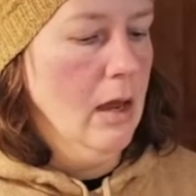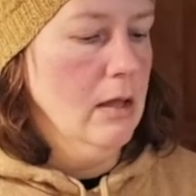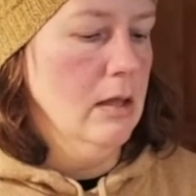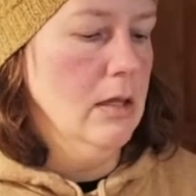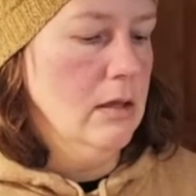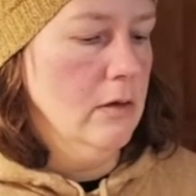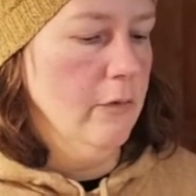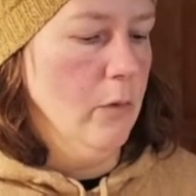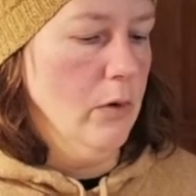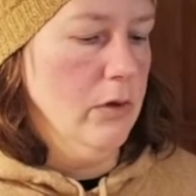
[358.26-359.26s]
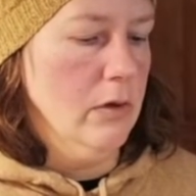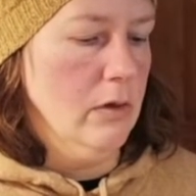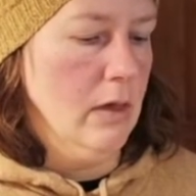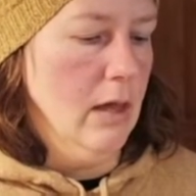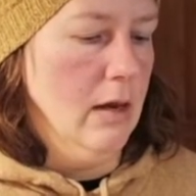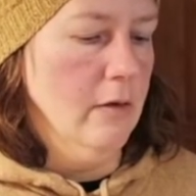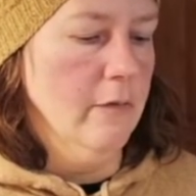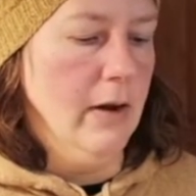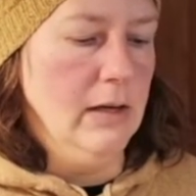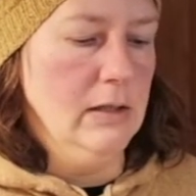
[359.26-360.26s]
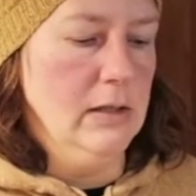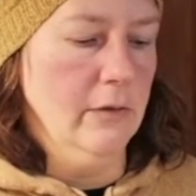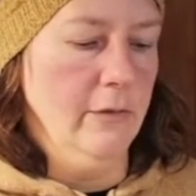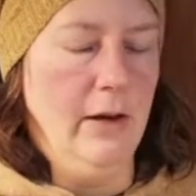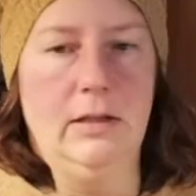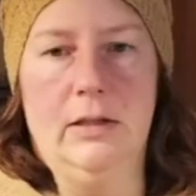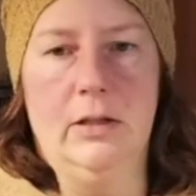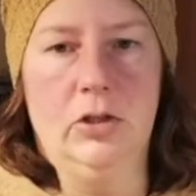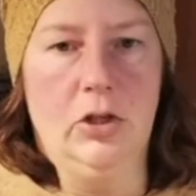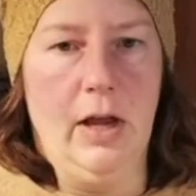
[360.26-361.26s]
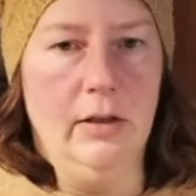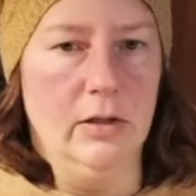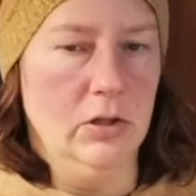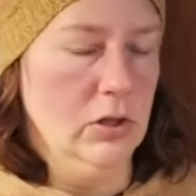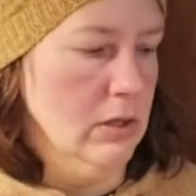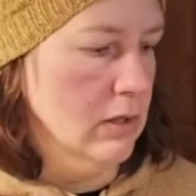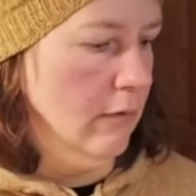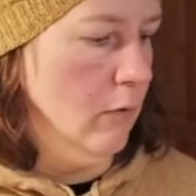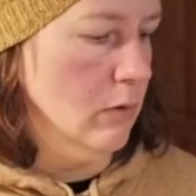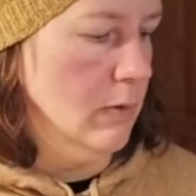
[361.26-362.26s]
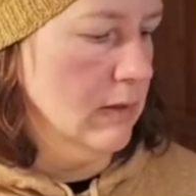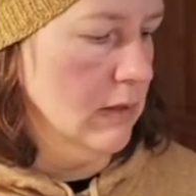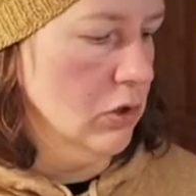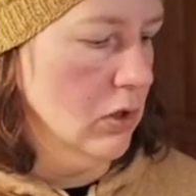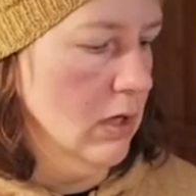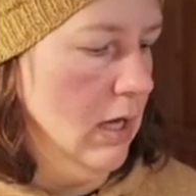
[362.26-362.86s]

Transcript: And then the fourth, the advice to face this challenge, is the fourth position.